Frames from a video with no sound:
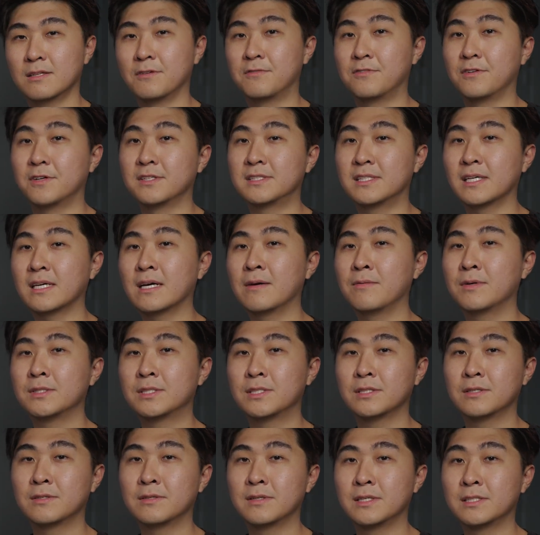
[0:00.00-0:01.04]
The first thing I would
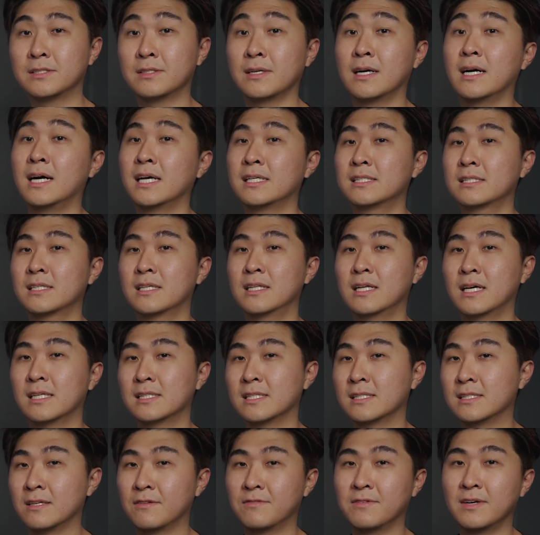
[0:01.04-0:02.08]
do is to isolate
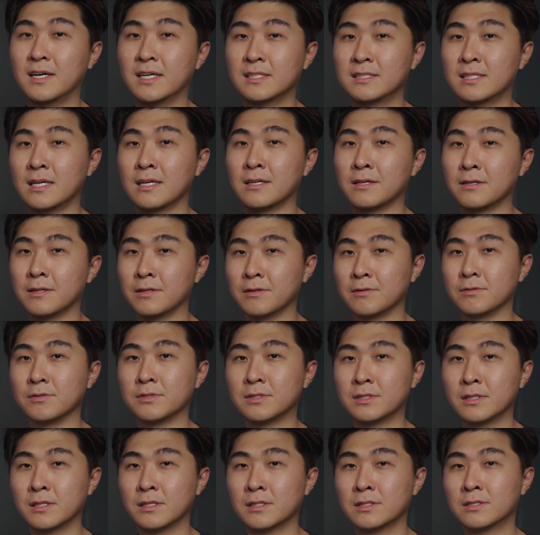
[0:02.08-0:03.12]
the device that you
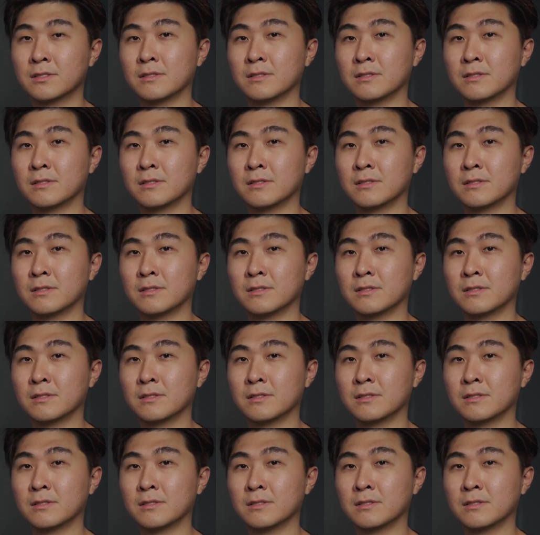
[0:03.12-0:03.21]
used.